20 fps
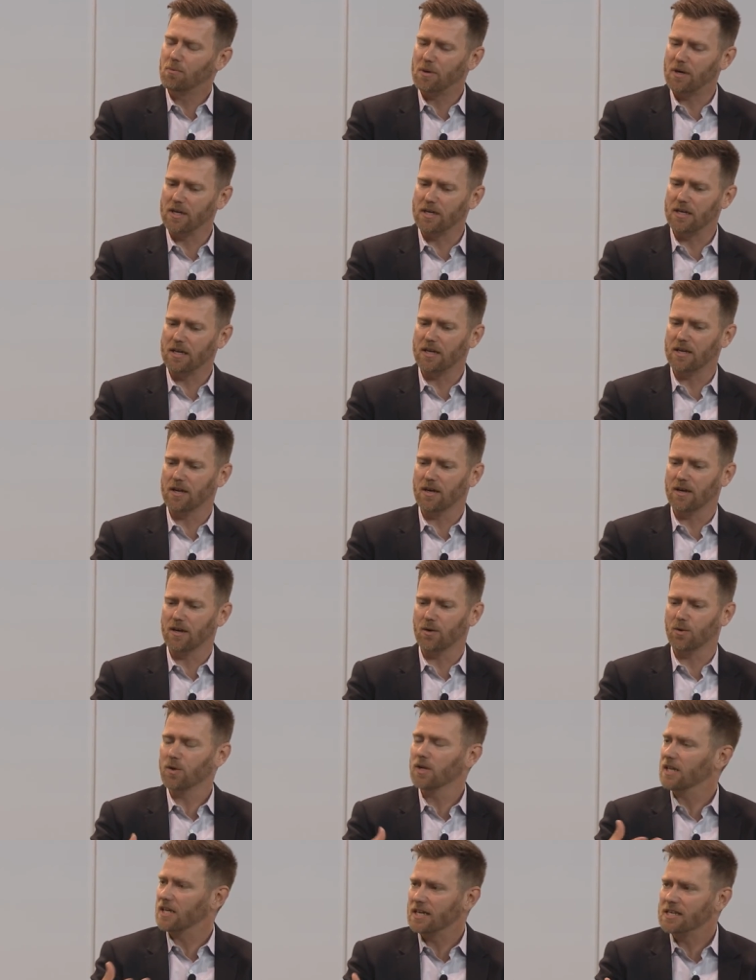but in
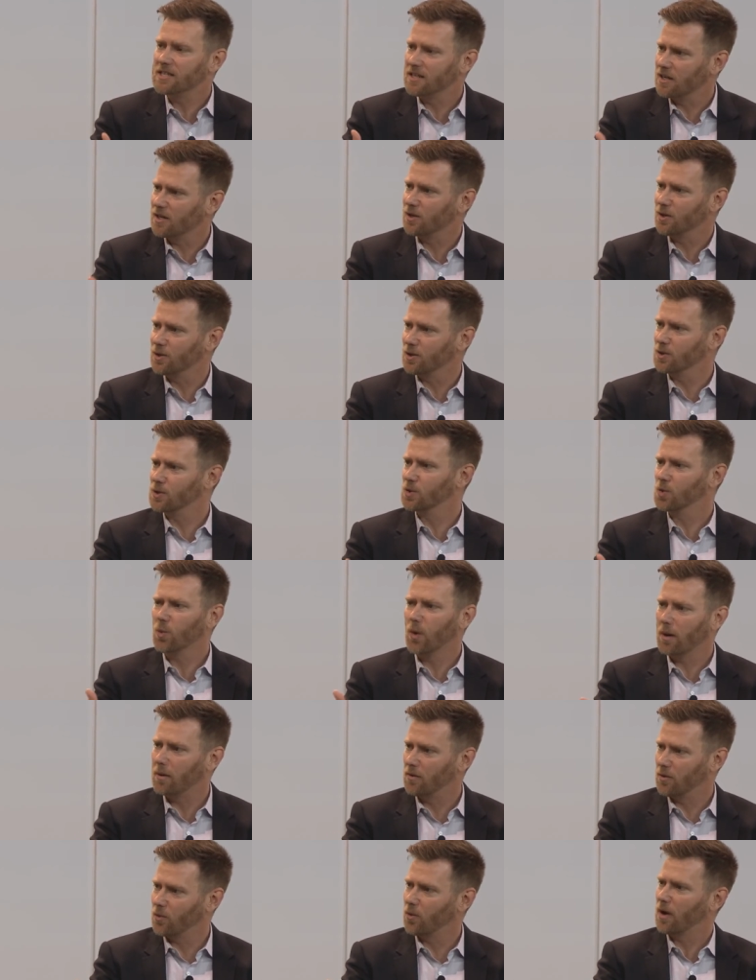a really easy to use
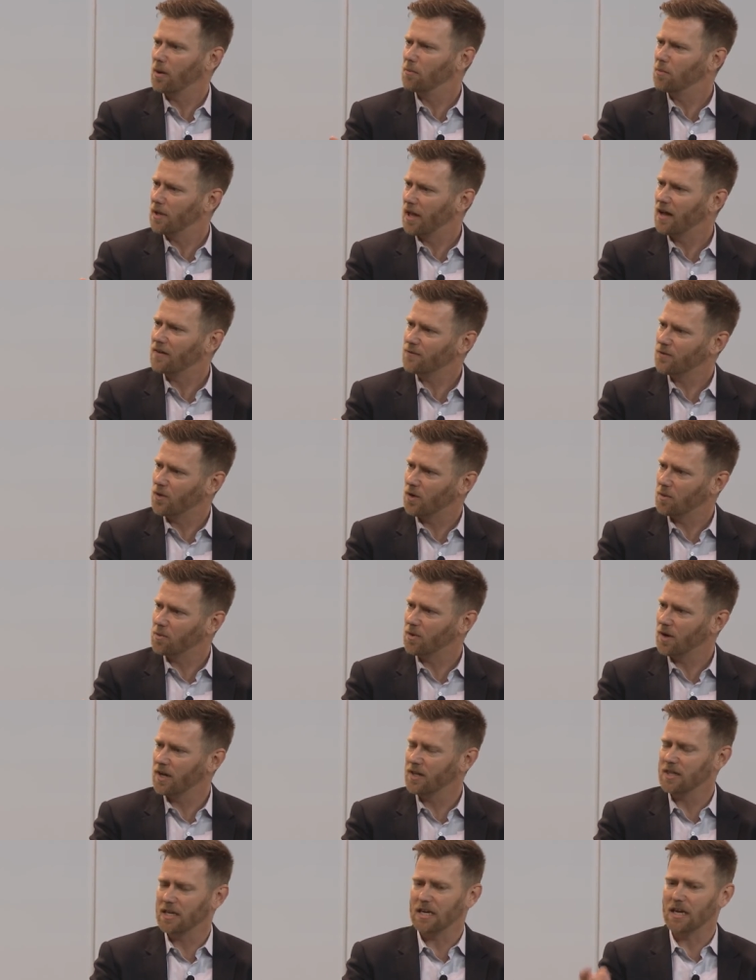web, web platform,
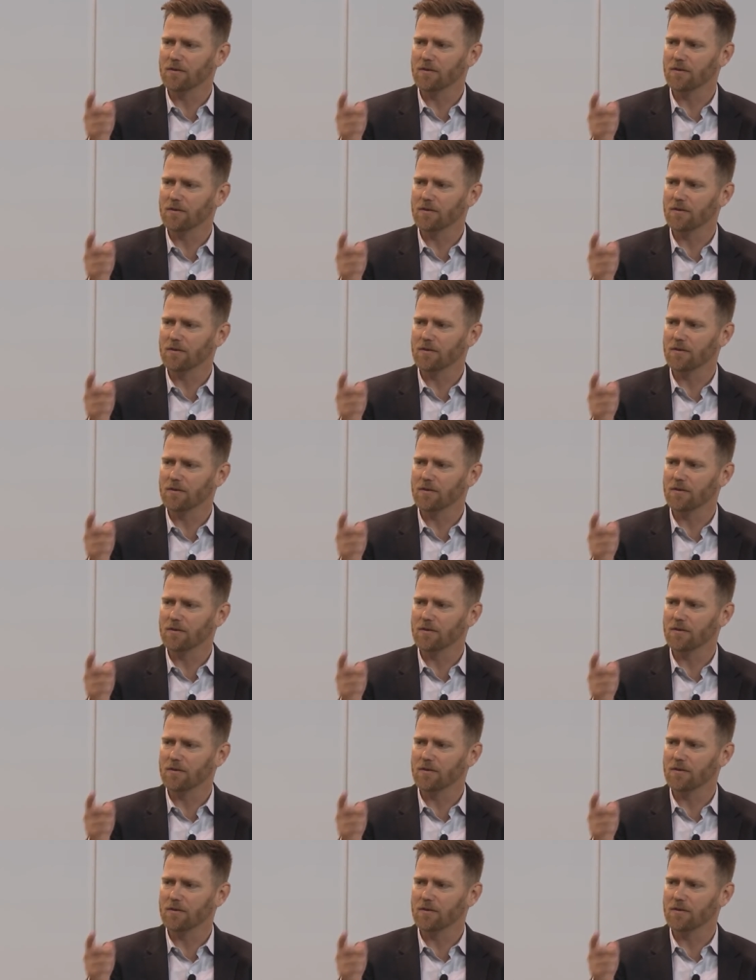right?